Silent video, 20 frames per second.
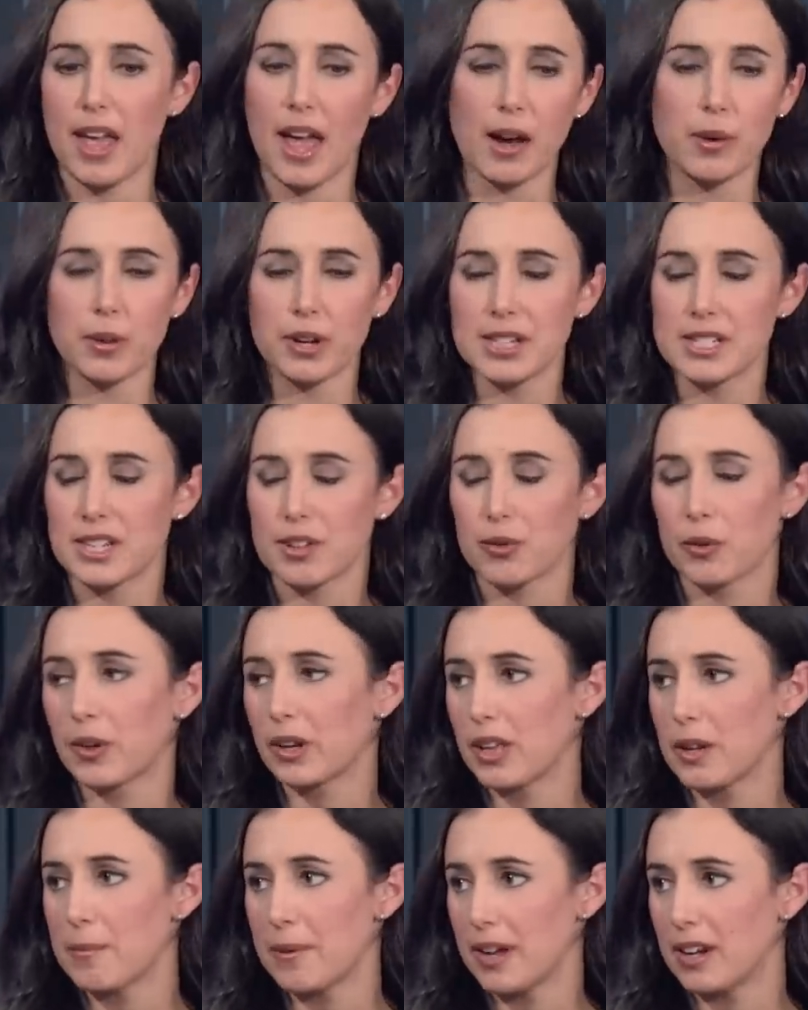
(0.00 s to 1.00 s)
equities have
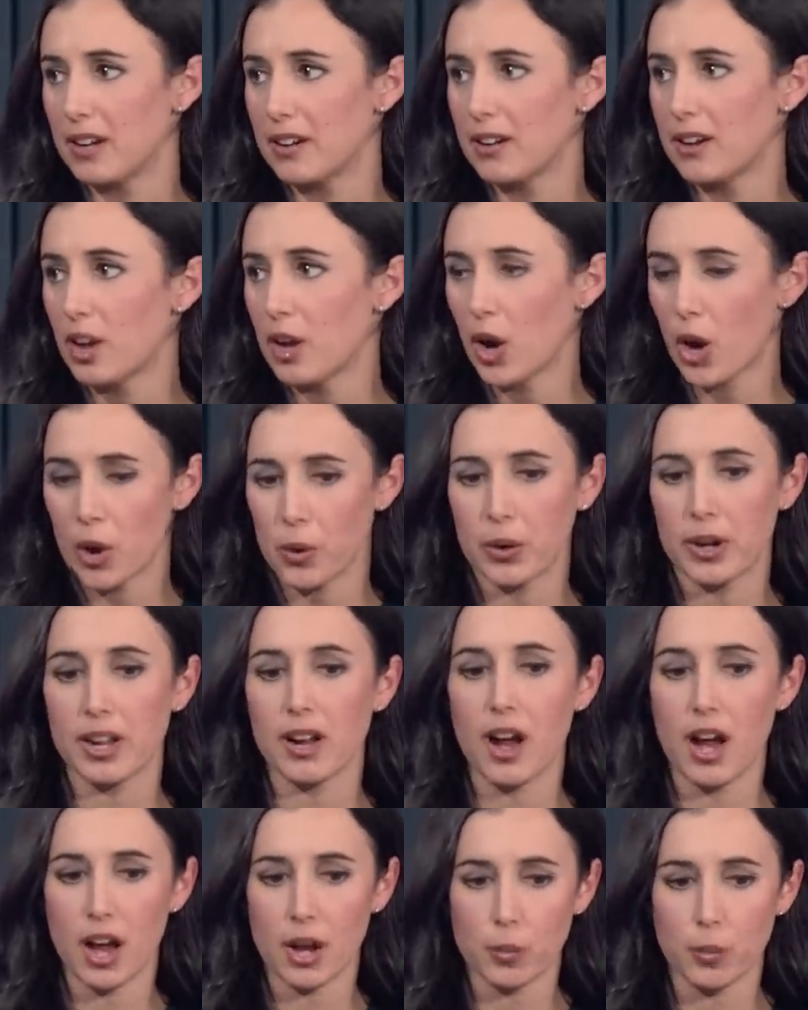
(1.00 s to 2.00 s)
really been
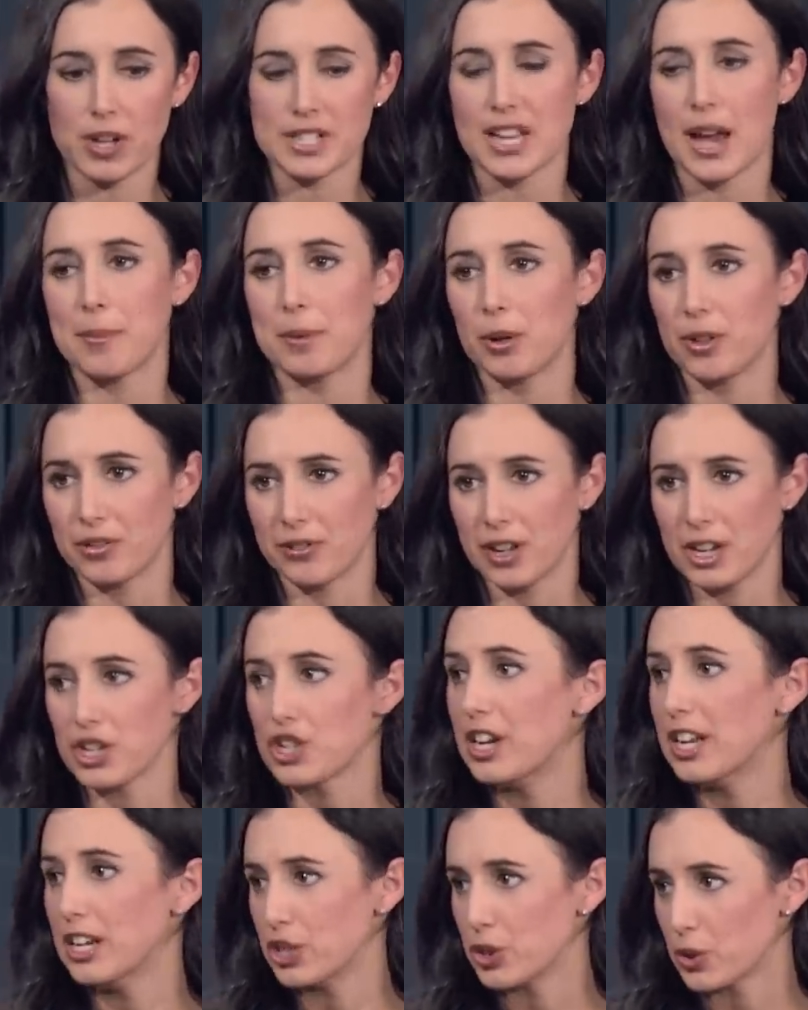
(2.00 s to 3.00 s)
honing on what's happening with
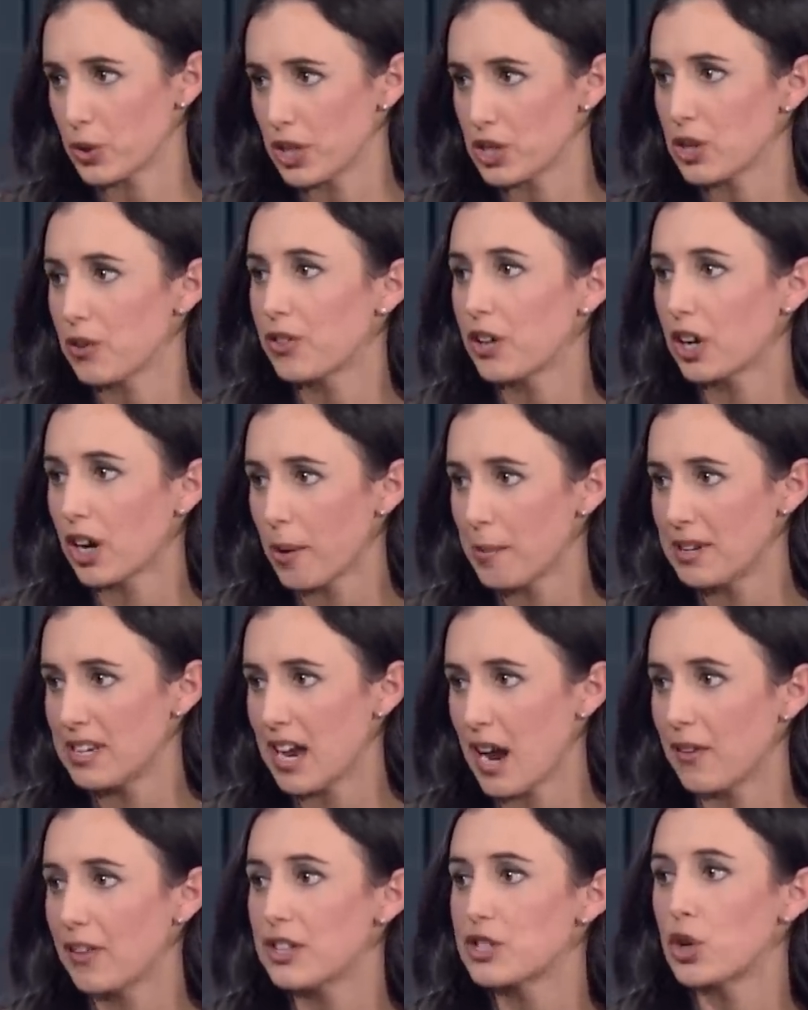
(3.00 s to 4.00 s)
inflation interest rates. So if they're mm-hmm. coming
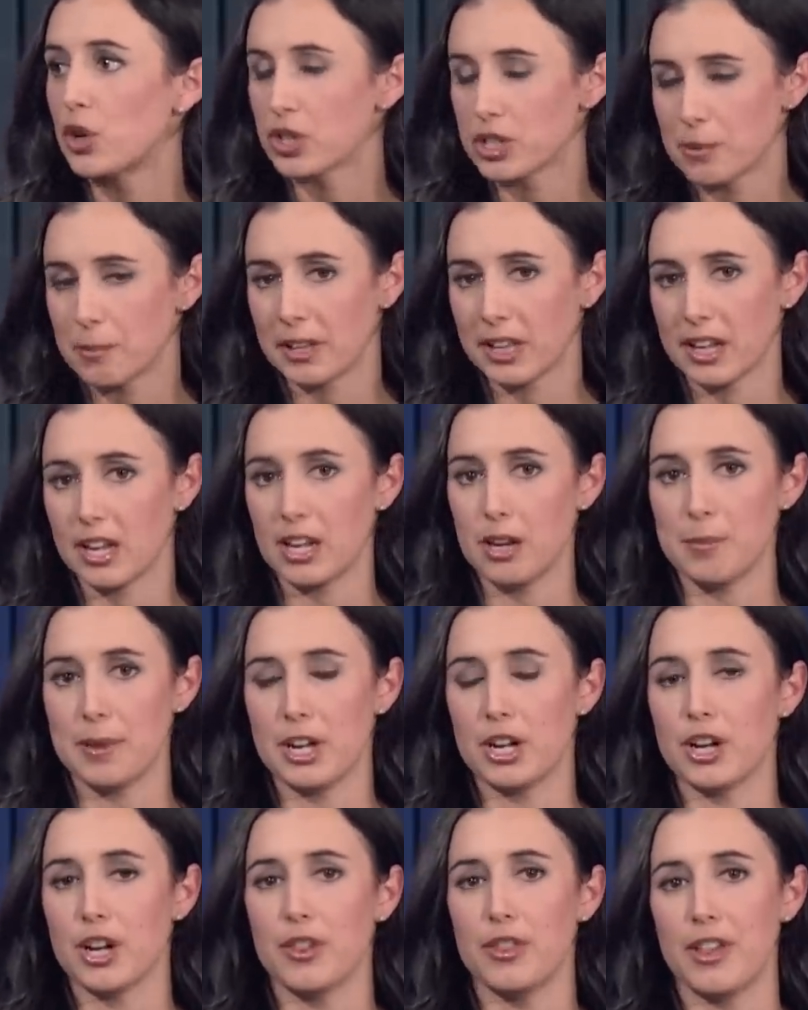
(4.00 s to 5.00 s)
down, that's ultimately going to be
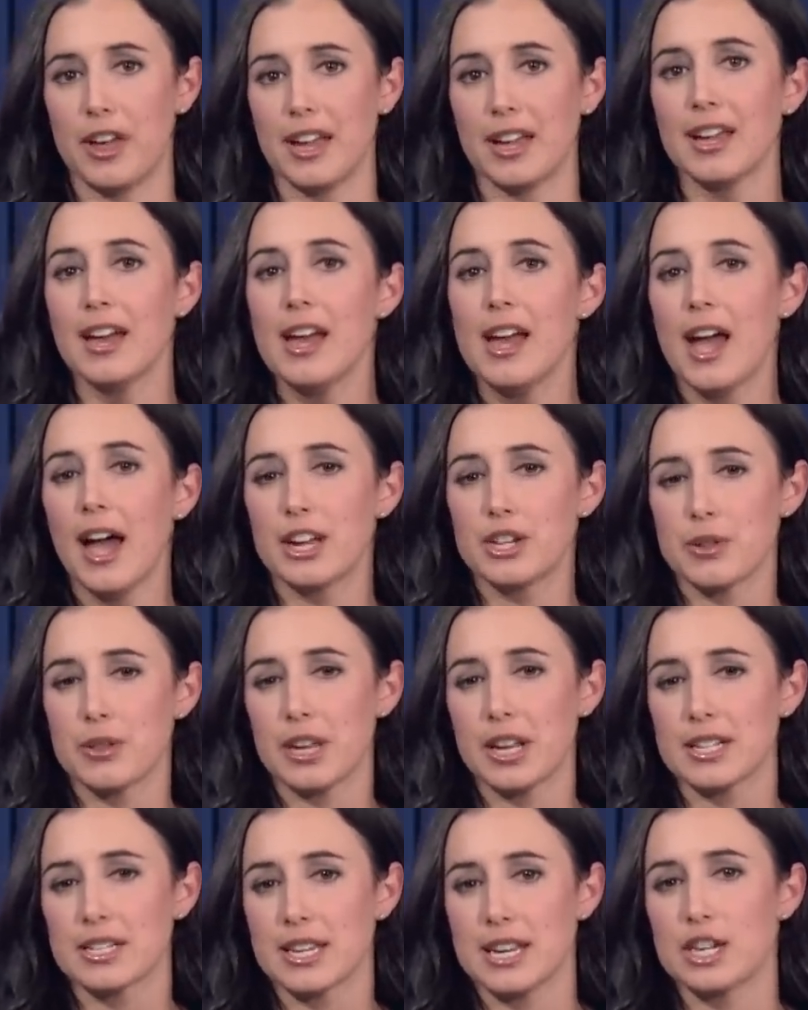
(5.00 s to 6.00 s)
a good thing. I do
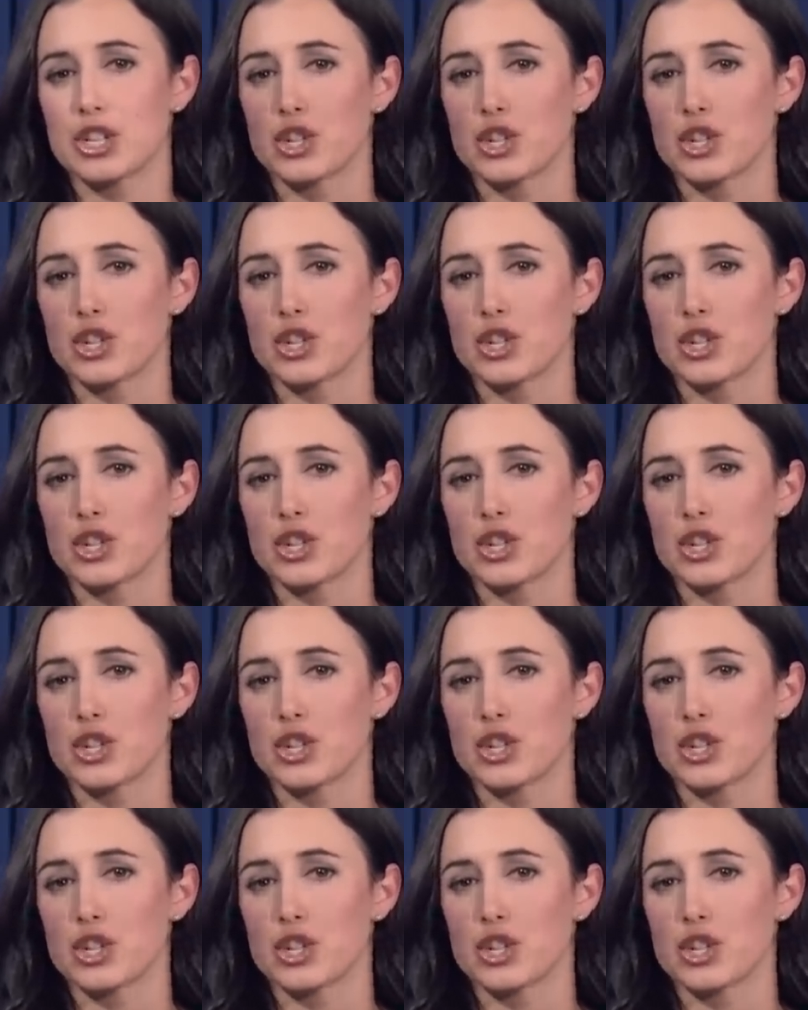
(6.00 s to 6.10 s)
think it's an